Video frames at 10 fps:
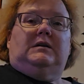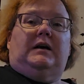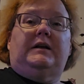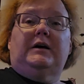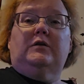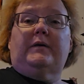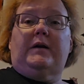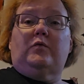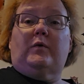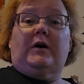Hello
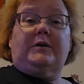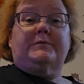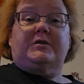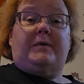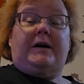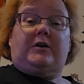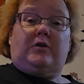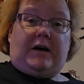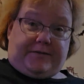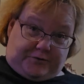and welcome to my
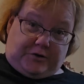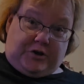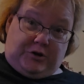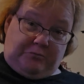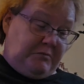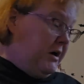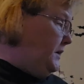craft room.